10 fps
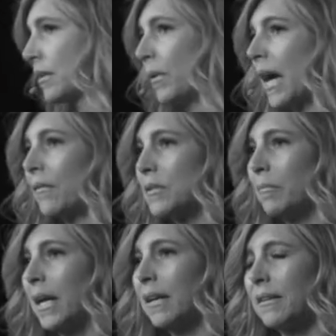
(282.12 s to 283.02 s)
that we have to
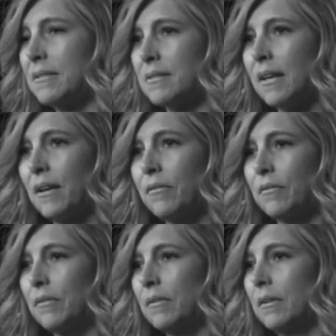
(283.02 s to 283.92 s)
make in this
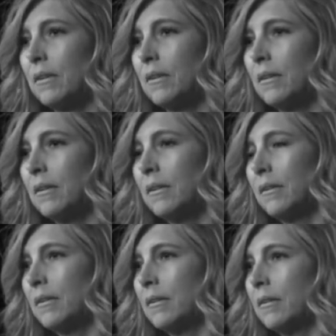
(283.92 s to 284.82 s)
life.
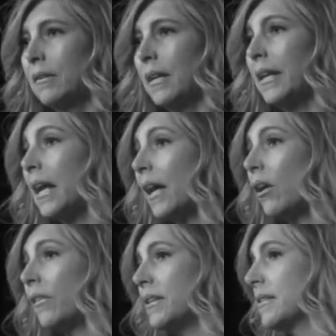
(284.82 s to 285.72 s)
And not
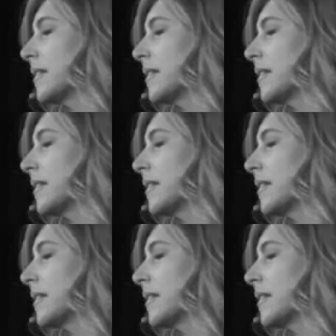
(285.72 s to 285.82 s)
all these